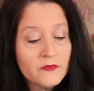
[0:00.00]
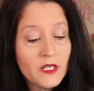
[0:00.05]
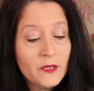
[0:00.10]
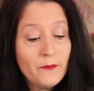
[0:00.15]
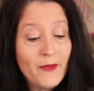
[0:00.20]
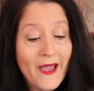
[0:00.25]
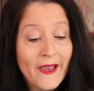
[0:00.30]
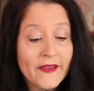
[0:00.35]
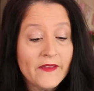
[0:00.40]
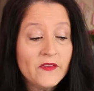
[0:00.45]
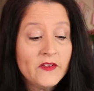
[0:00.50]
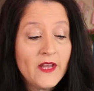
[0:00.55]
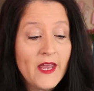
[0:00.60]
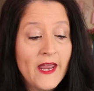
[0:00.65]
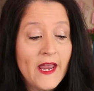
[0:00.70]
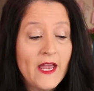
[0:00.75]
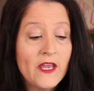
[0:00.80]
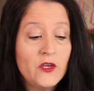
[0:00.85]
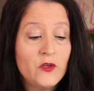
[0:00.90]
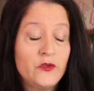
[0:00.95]
Back in the
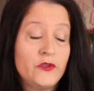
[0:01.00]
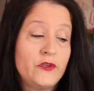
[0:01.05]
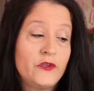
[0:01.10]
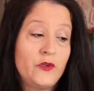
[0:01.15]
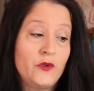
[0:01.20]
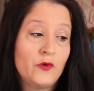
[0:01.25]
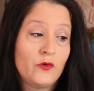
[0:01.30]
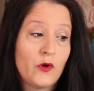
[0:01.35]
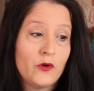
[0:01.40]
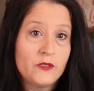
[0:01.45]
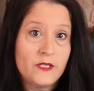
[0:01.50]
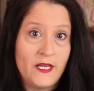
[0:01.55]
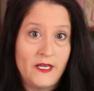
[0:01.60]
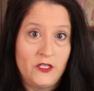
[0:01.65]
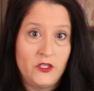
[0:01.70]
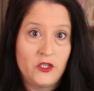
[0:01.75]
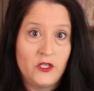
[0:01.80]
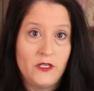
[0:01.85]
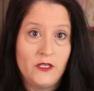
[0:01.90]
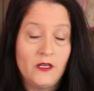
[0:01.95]
day, I used to do a
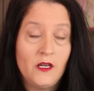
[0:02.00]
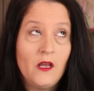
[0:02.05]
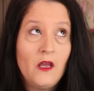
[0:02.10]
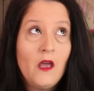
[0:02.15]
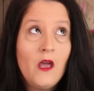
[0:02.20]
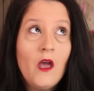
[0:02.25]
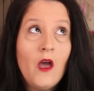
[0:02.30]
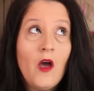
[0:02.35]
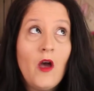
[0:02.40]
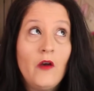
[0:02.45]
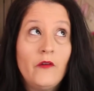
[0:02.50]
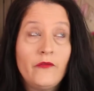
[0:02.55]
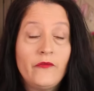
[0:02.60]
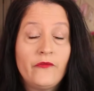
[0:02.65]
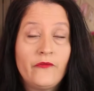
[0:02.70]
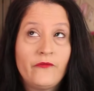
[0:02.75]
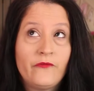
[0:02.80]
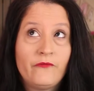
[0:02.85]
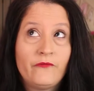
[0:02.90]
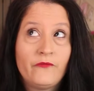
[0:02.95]
rotation
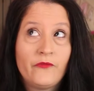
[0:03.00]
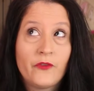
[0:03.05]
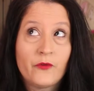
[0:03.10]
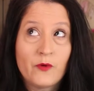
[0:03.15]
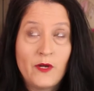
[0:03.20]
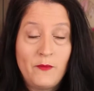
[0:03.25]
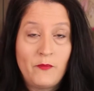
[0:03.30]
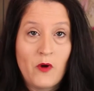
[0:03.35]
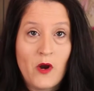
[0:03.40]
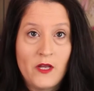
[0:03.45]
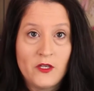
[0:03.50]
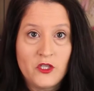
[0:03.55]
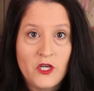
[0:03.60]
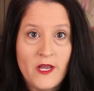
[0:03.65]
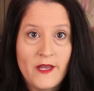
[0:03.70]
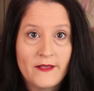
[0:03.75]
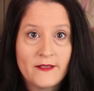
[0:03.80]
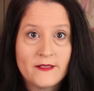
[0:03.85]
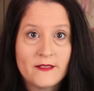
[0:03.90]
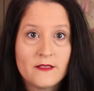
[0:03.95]
of 3
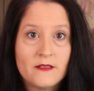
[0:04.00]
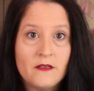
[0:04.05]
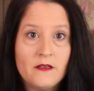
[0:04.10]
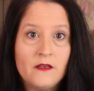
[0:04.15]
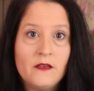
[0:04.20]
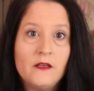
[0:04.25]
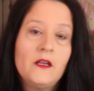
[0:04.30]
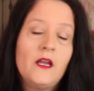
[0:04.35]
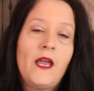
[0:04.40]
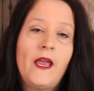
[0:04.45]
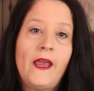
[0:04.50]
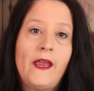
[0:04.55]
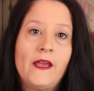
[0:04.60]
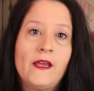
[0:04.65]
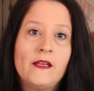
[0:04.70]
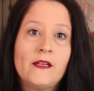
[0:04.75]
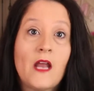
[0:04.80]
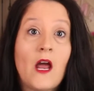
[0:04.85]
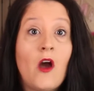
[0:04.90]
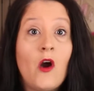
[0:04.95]
projects,
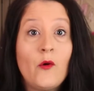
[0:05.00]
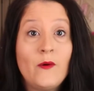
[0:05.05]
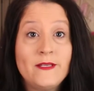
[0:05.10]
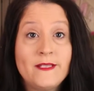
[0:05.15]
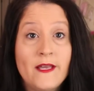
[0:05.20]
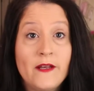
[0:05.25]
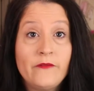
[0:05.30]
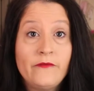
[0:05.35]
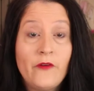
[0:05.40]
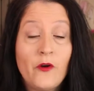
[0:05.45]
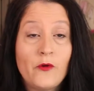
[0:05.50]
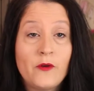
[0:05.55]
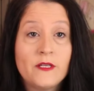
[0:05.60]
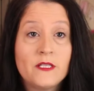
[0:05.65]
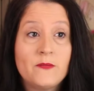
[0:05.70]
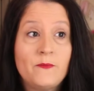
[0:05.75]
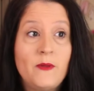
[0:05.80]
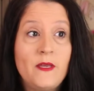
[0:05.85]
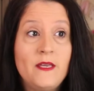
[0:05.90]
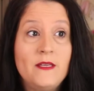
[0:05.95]
and I always had a
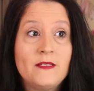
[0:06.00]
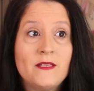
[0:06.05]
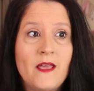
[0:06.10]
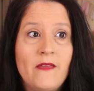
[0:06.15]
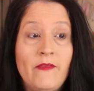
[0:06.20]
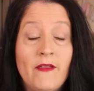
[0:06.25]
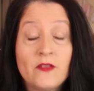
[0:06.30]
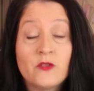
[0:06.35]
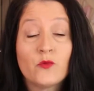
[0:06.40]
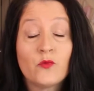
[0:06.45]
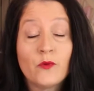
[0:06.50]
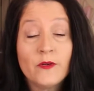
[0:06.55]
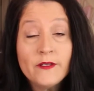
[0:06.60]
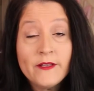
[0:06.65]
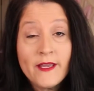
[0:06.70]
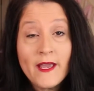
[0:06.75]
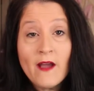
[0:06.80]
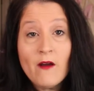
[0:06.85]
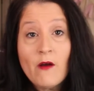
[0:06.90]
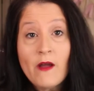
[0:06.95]
focus piece, and that's
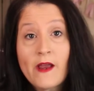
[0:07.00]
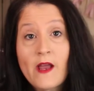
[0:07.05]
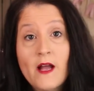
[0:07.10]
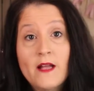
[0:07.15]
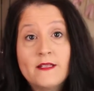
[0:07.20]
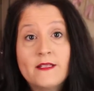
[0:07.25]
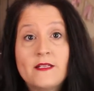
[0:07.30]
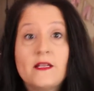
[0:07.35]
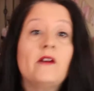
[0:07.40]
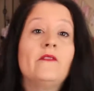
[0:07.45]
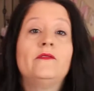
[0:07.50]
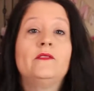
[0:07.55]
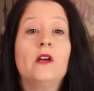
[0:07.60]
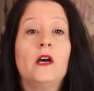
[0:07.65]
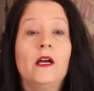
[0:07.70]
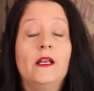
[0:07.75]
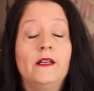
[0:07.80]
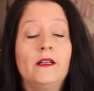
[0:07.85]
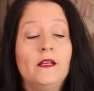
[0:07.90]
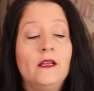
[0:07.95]
really how I got stuff
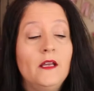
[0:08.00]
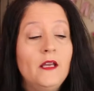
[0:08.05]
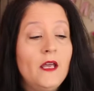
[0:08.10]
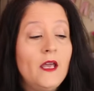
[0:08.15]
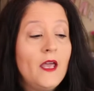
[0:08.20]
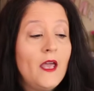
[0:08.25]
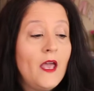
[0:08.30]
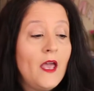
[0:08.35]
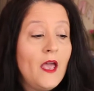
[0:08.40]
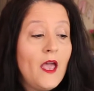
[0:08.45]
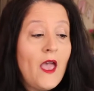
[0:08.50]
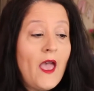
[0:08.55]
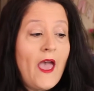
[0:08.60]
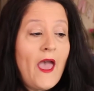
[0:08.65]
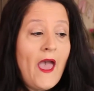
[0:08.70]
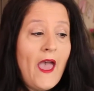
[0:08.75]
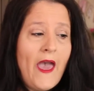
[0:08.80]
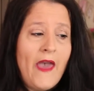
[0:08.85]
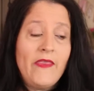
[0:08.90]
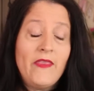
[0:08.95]
done.
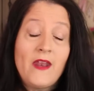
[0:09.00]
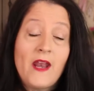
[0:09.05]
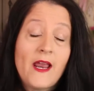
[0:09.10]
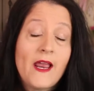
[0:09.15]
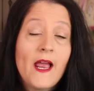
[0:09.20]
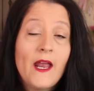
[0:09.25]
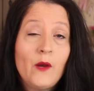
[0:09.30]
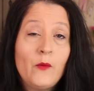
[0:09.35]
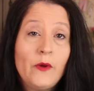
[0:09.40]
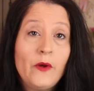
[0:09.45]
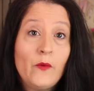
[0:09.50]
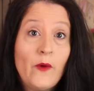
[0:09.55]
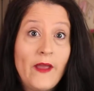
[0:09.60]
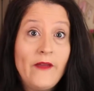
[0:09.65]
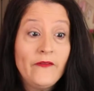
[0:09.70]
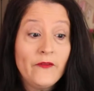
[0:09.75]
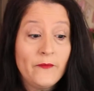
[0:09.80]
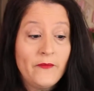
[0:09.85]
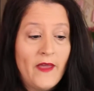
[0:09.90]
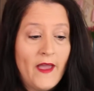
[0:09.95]
And then I kind of went
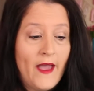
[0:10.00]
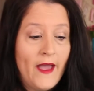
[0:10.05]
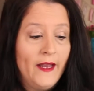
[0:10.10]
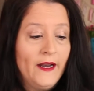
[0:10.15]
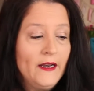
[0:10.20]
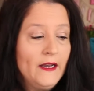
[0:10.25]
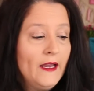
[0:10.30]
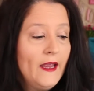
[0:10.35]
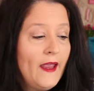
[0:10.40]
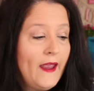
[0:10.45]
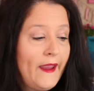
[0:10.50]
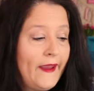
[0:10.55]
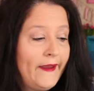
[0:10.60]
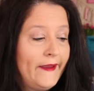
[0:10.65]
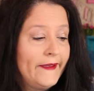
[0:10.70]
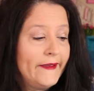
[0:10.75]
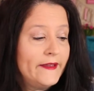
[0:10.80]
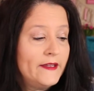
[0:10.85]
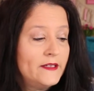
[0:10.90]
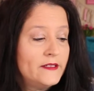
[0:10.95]
away from that,
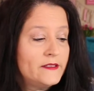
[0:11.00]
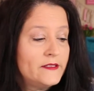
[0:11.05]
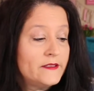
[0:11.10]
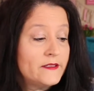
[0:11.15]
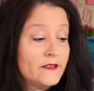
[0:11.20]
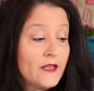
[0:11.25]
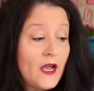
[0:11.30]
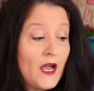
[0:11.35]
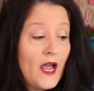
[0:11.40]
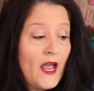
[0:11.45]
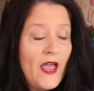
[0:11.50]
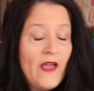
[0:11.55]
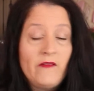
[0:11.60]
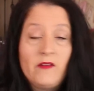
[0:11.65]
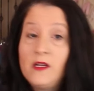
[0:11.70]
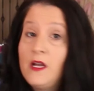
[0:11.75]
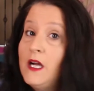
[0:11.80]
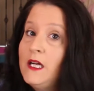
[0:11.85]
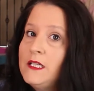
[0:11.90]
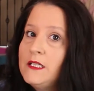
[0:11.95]
and I
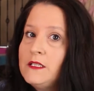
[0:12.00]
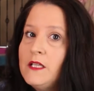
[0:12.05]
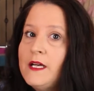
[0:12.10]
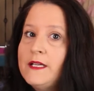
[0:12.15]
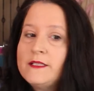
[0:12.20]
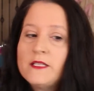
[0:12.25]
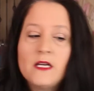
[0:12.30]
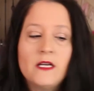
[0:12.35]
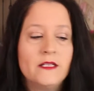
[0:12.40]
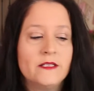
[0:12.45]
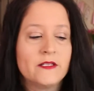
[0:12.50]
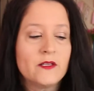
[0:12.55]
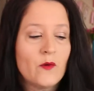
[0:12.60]
haven't gotten a lot done.